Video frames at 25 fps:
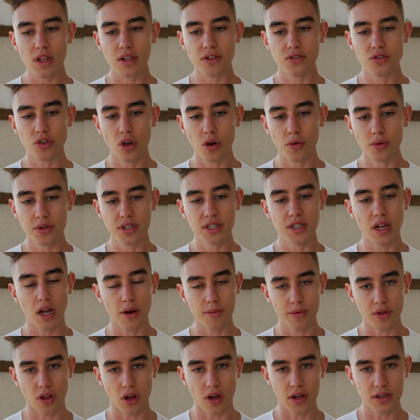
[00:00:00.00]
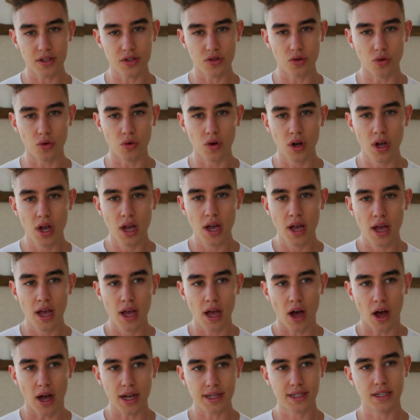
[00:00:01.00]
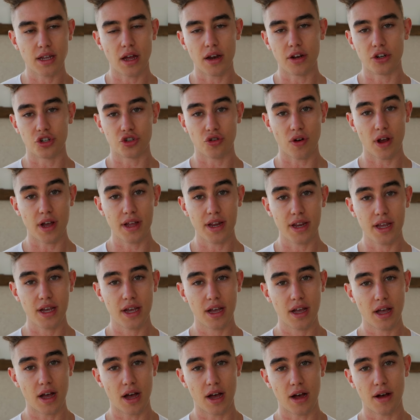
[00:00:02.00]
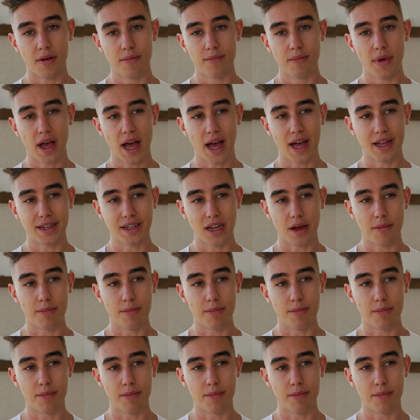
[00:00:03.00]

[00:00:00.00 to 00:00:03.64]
So we'll start with high school. I started training at